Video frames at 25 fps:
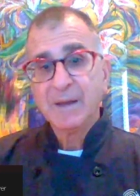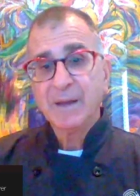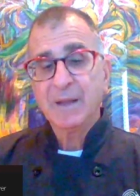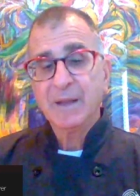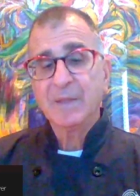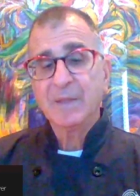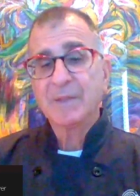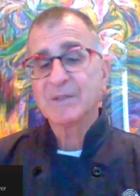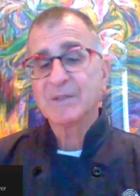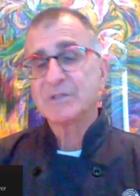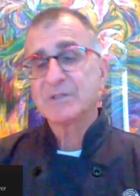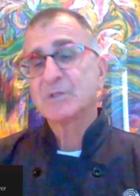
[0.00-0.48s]

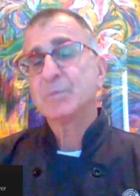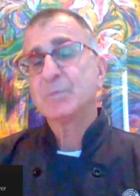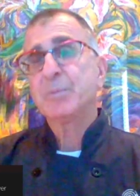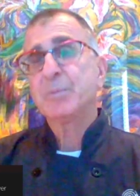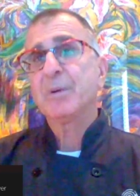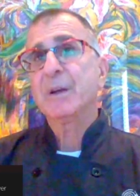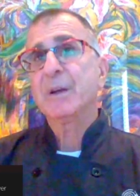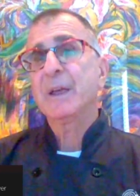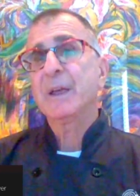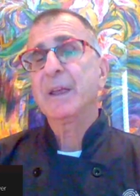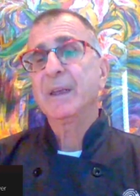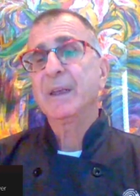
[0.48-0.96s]
in the
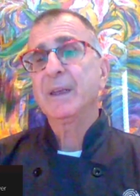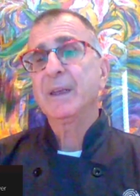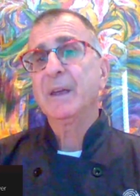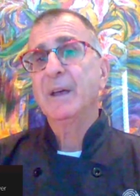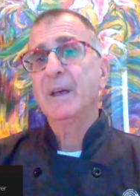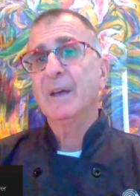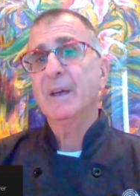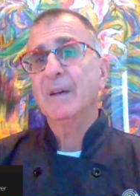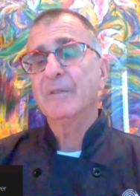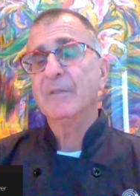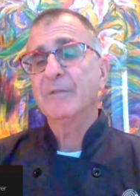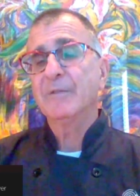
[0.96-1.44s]

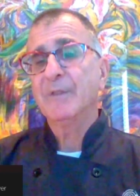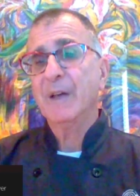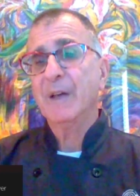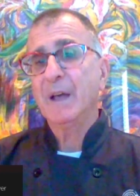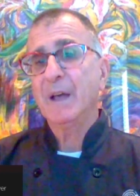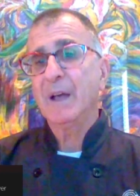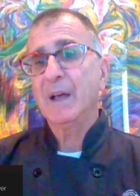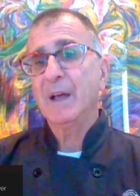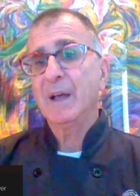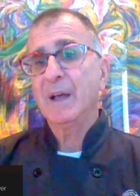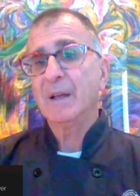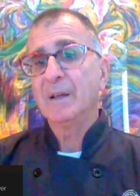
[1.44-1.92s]
spring of
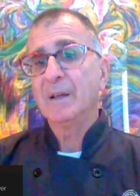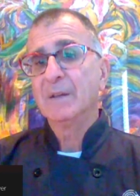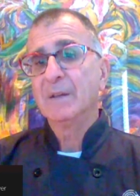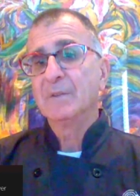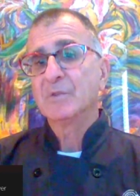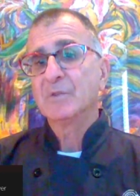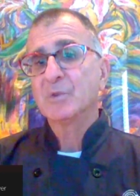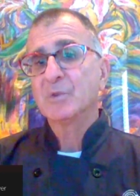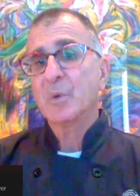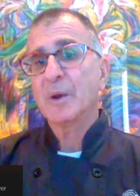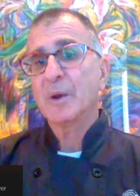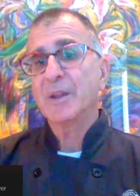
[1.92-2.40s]
uh,
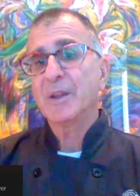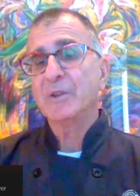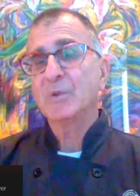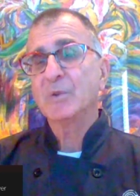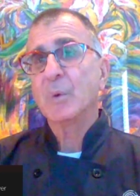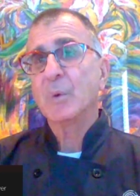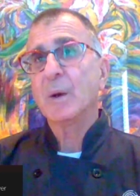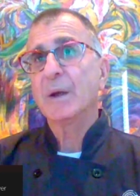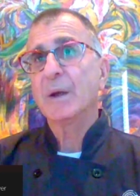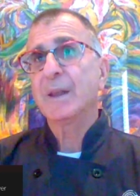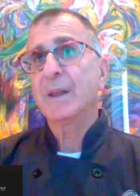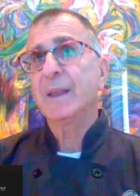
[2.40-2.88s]
twenty
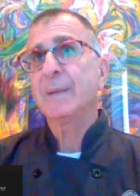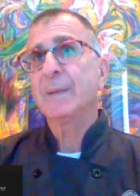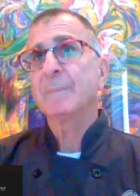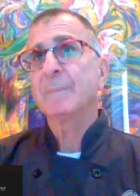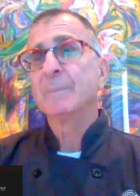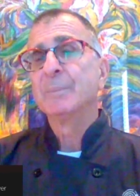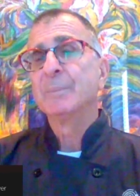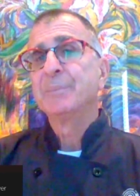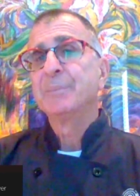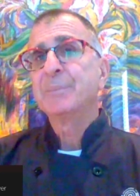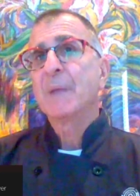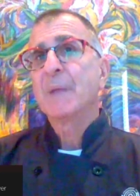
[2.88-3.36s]

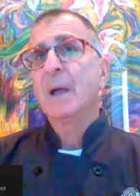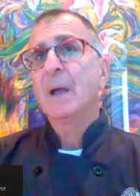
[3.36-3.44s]
twenty.